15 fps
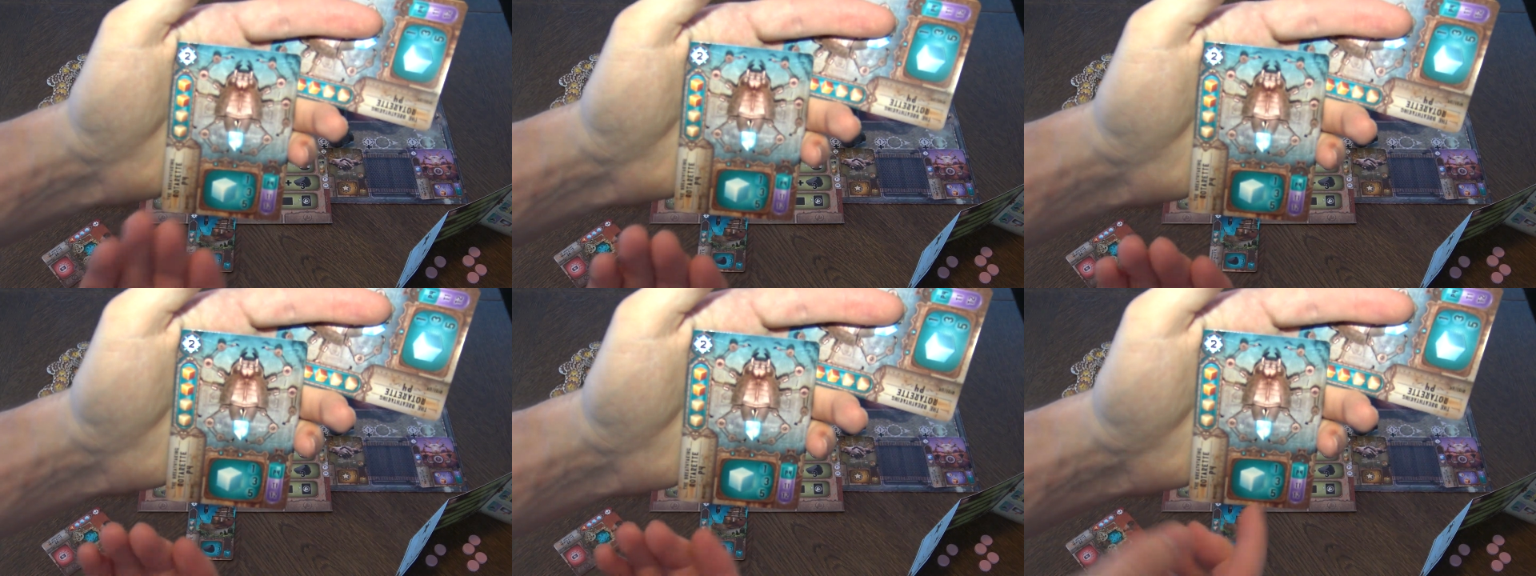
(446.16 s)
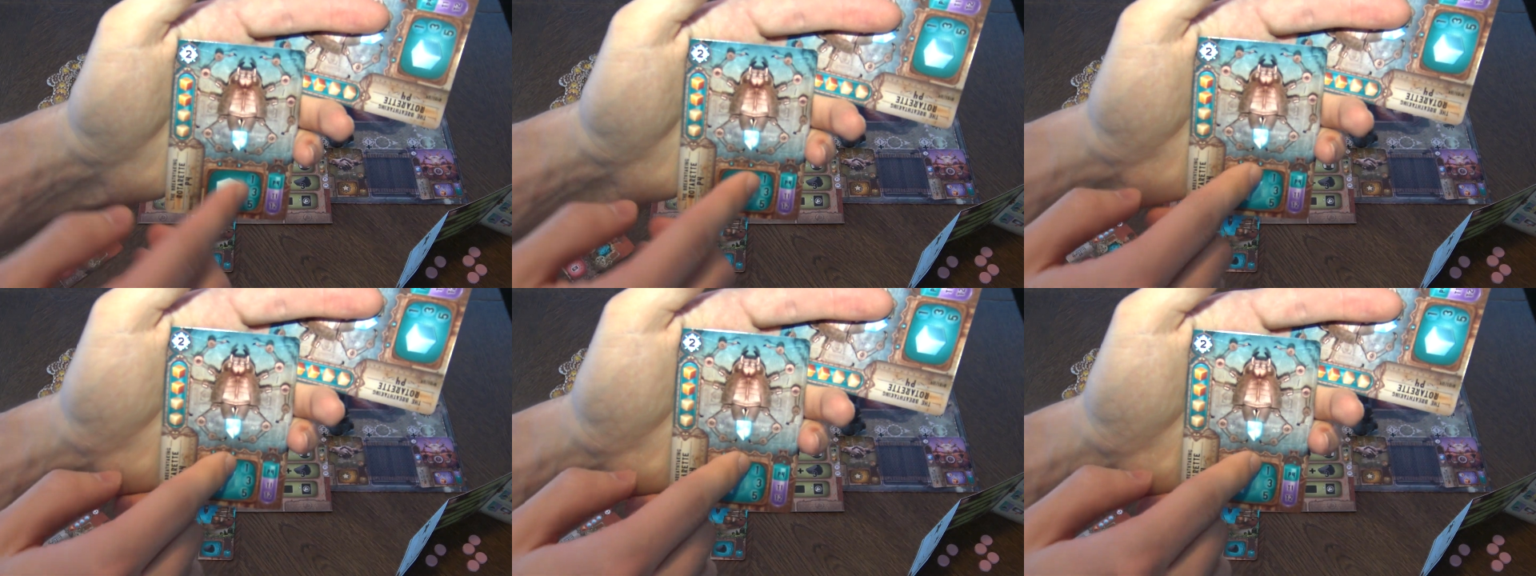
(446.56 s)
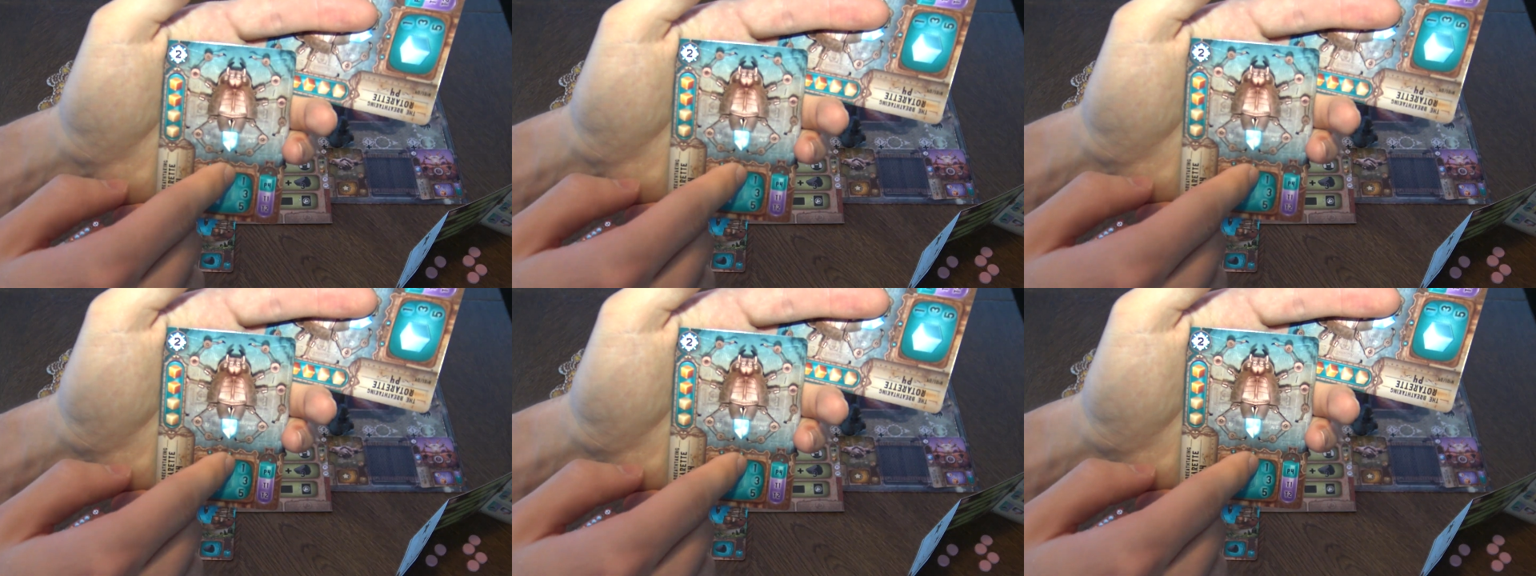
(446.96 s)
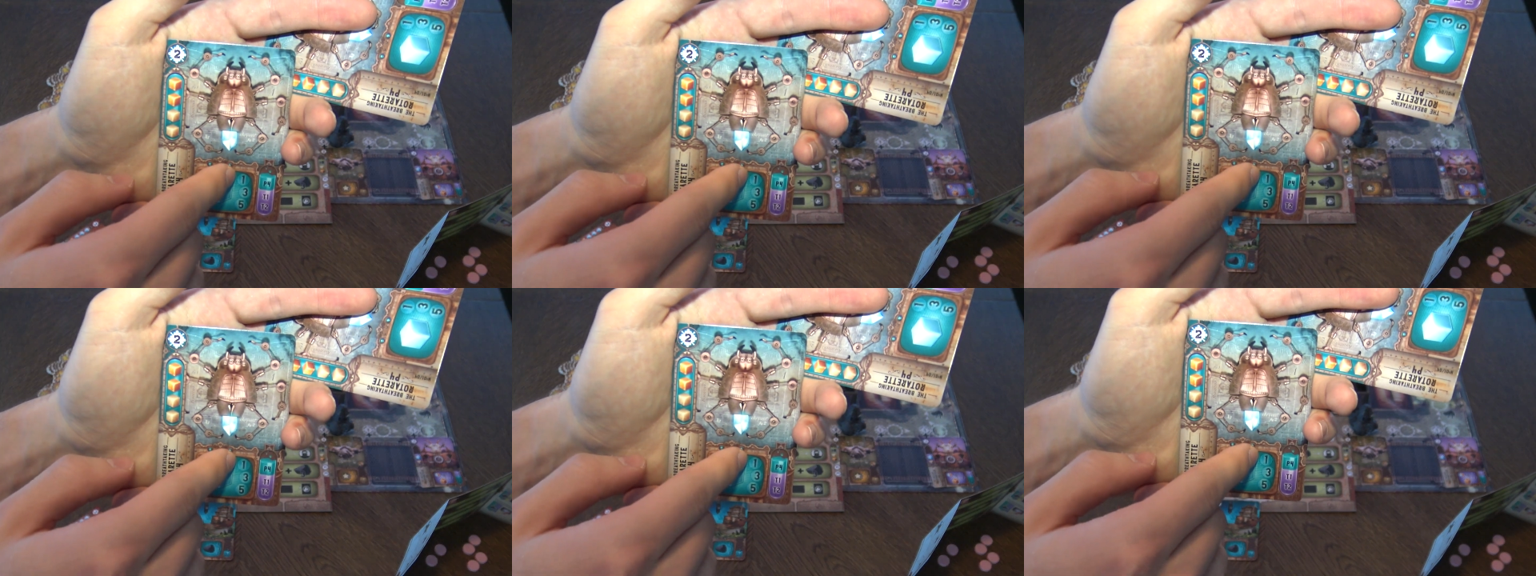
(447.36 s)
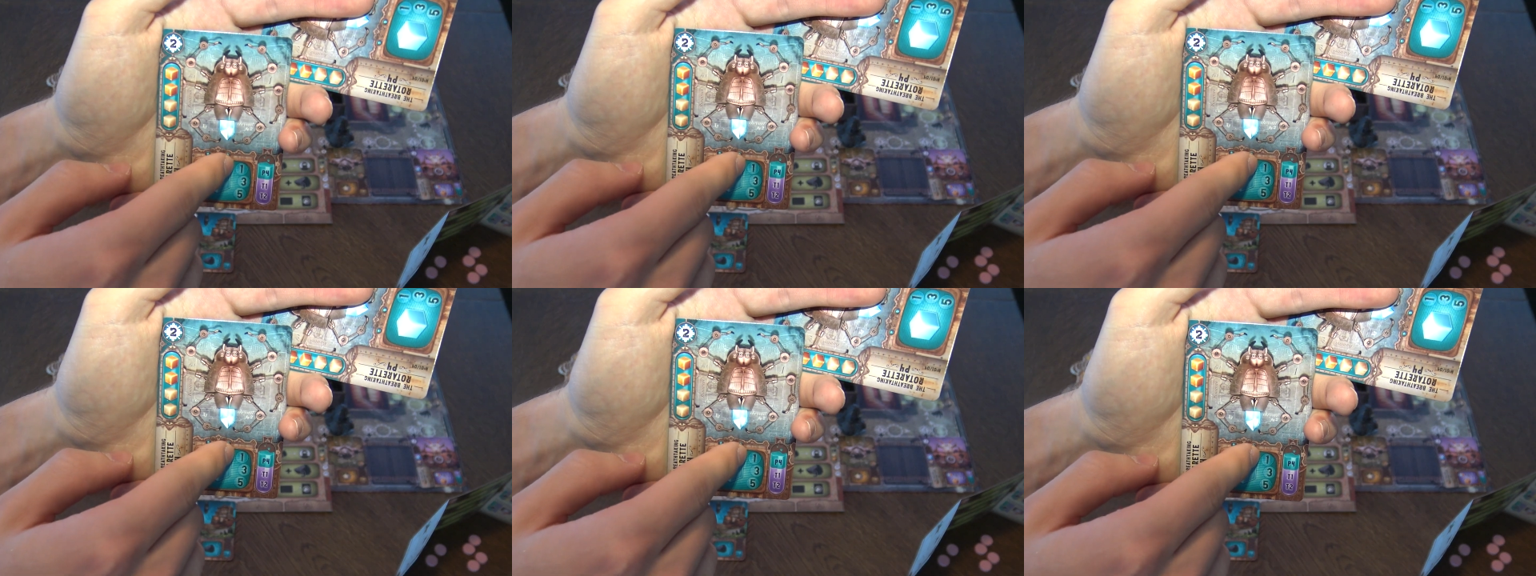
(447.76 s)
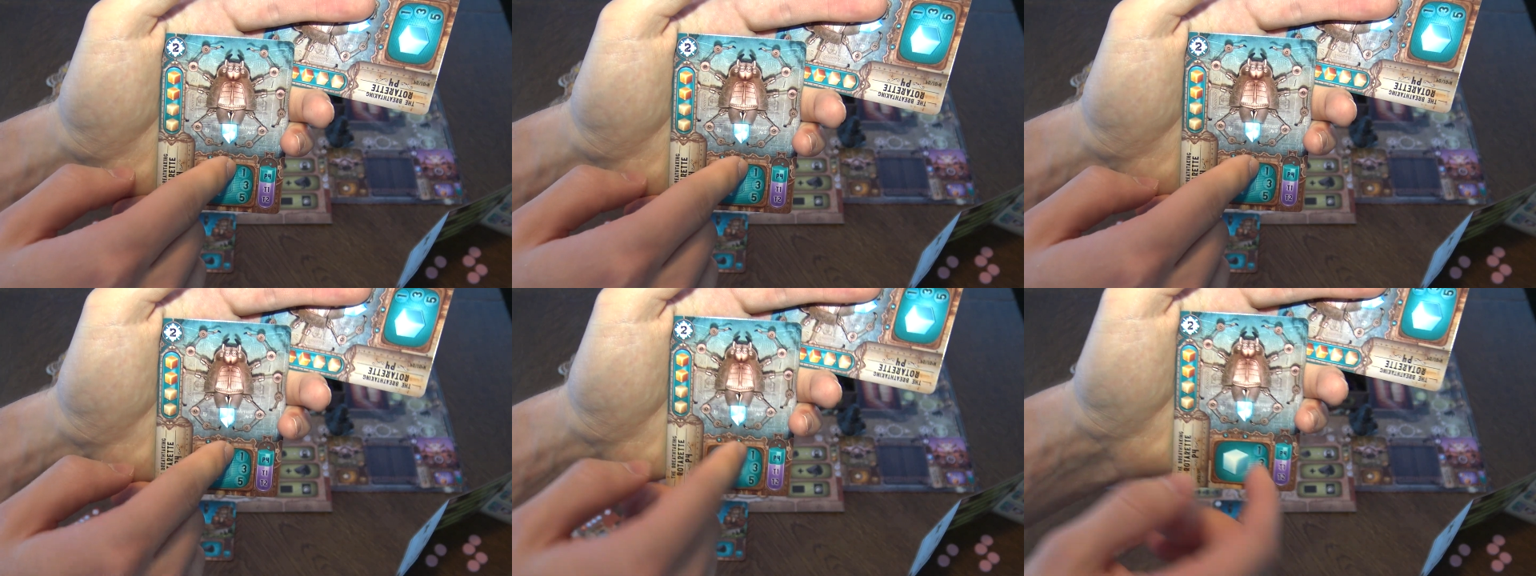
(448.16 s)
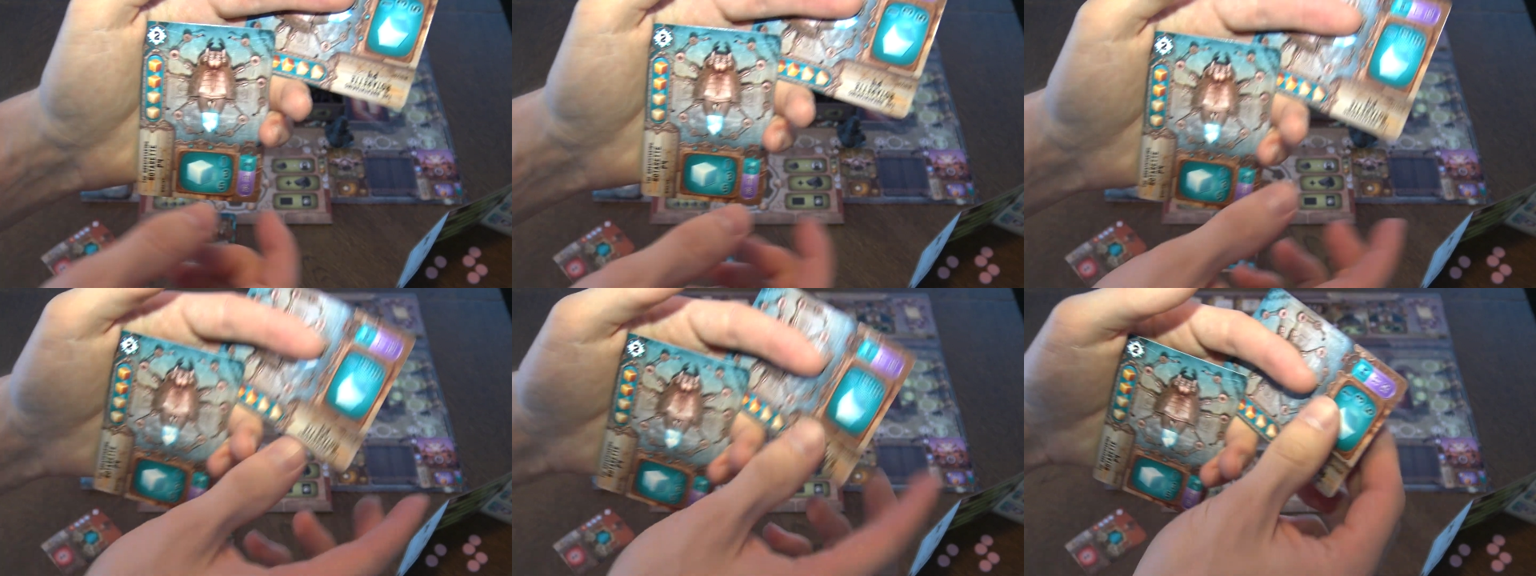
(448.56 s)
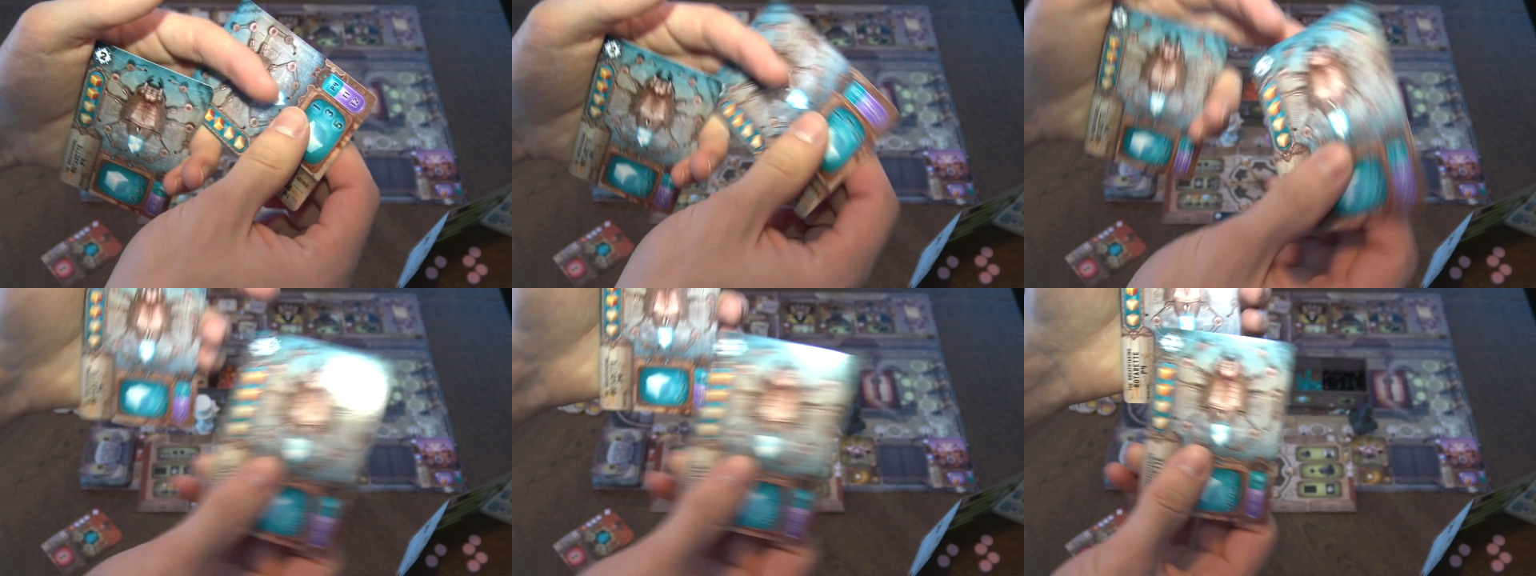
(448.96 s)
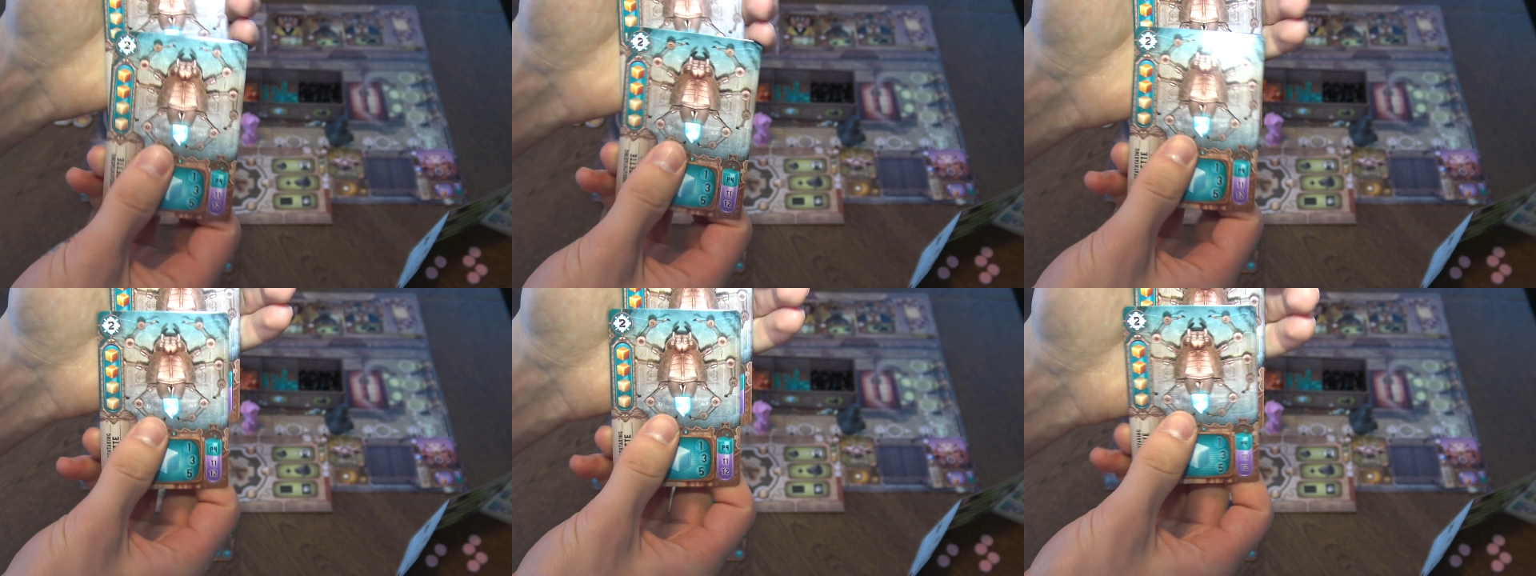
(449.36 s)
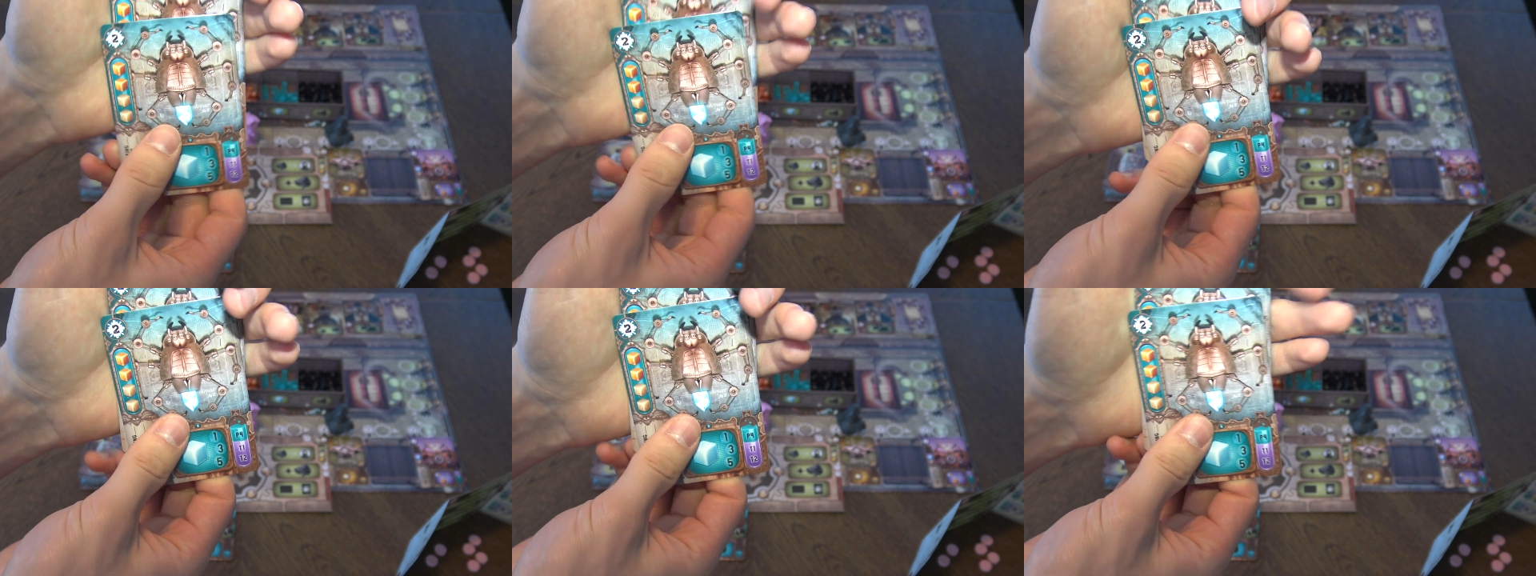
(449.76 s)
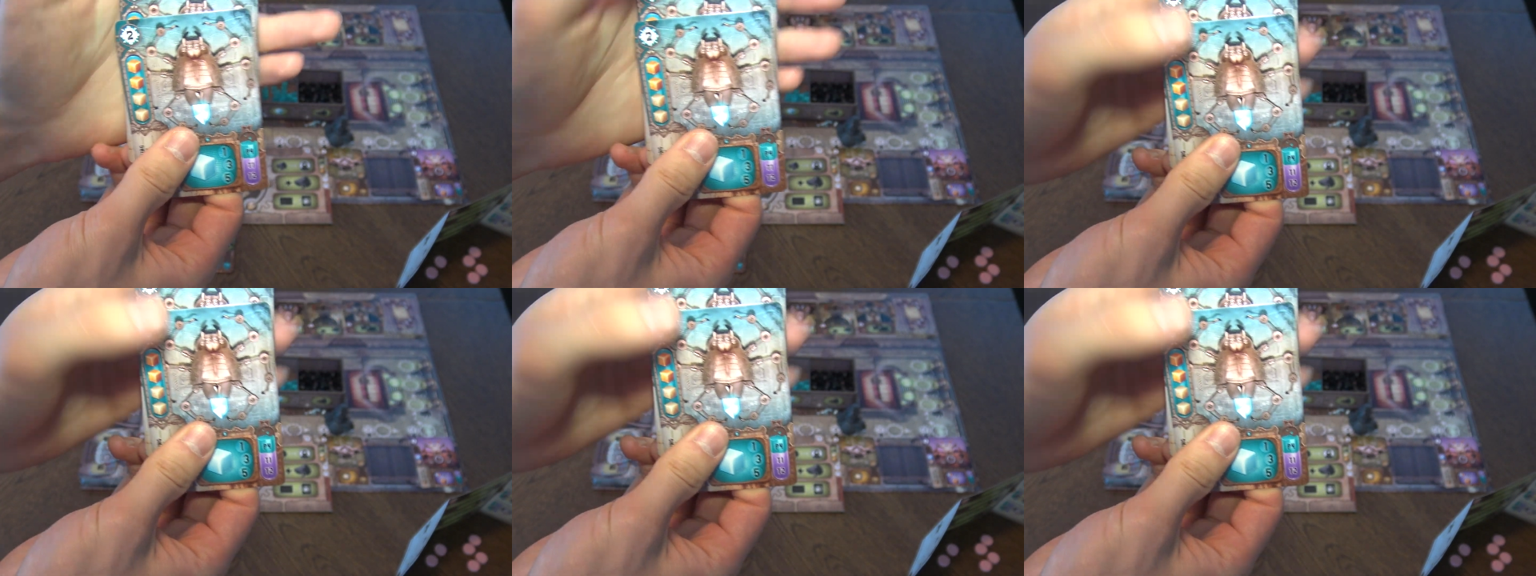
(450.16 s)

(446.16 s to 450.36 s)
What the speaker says: No face is visible, so there are no lips to read.